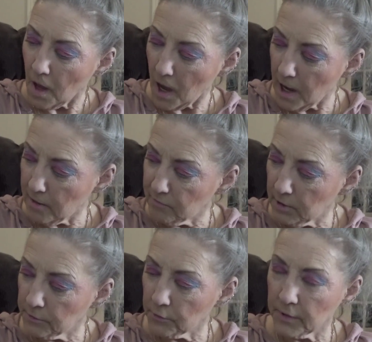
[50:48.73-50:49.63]
I have
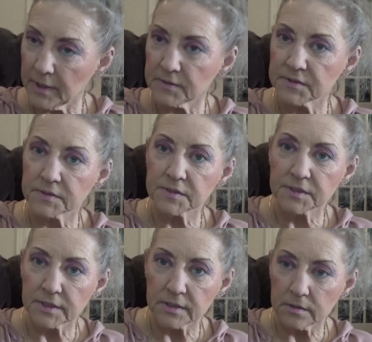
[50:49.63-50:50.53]
other Essence
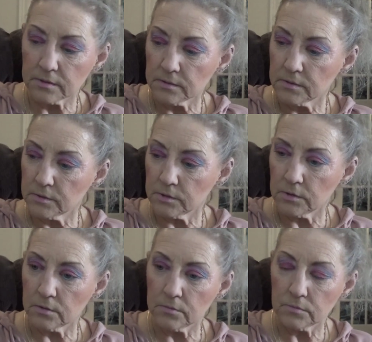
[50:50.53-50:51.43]

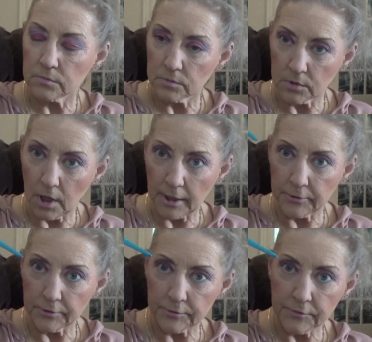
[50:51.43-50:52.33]

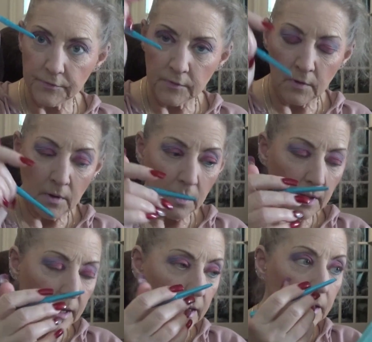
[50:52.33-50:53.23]
liners,
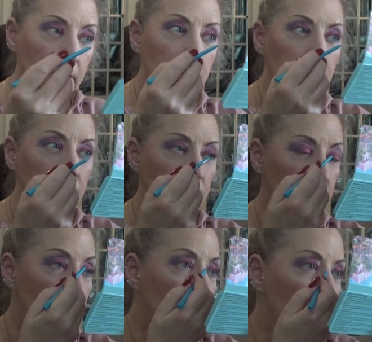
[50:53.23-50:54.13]
and
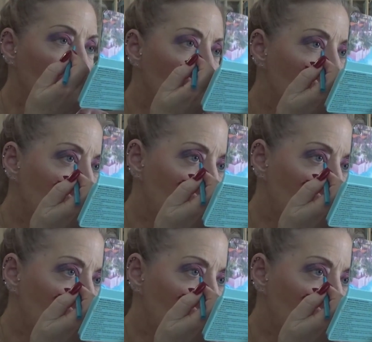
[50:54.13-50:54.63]
they're not